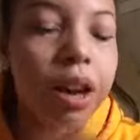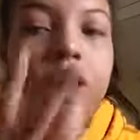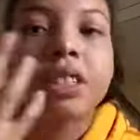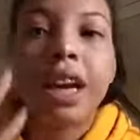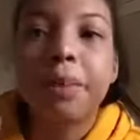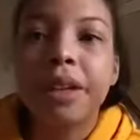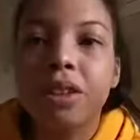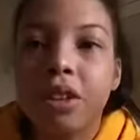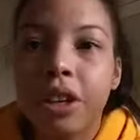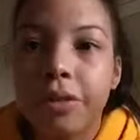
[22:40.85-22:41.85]
because I've
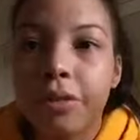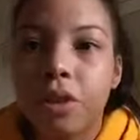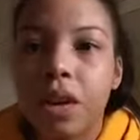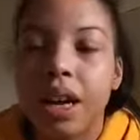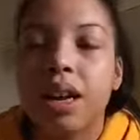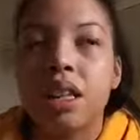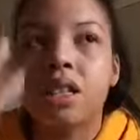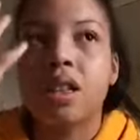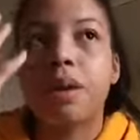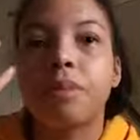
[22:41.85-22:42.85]
been looking for like a
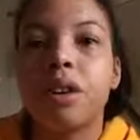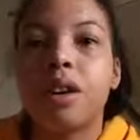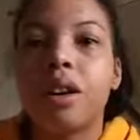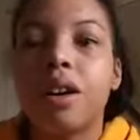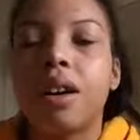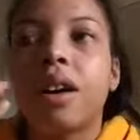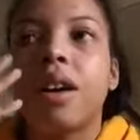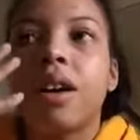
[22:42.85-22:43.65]
summer